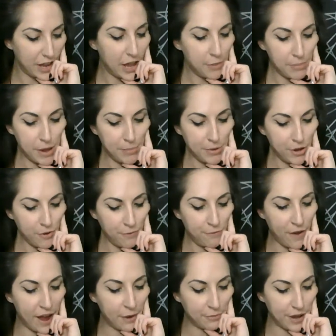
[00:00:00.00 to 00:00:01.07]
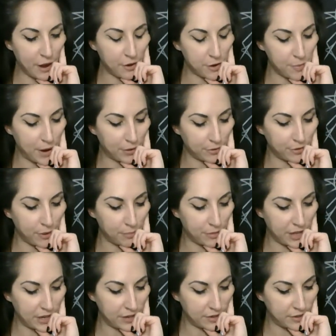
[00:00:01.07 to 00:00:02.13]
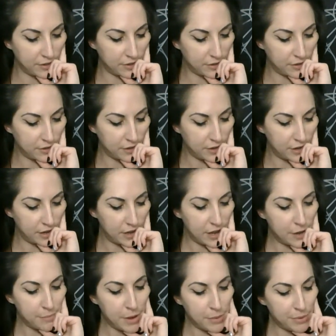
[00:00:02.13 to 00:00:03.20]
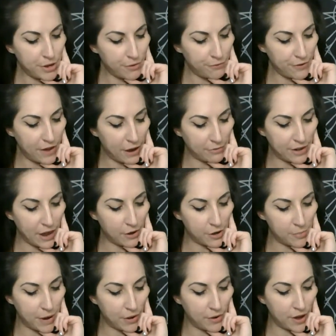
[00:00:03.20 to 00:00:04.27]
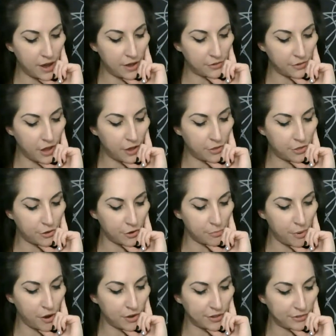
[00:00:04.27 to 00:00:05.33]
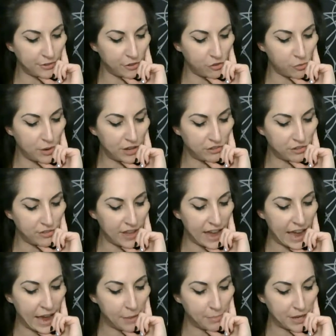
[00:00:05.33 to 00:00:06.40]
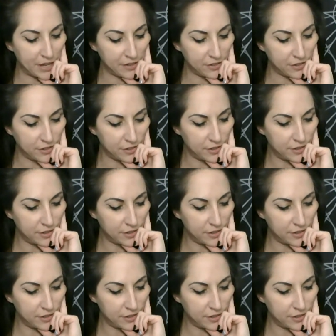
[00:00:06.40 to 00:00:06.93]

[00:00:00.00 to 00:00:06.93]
Maybe you found out about something. Maybe you found out about a, a third-party situation that happened.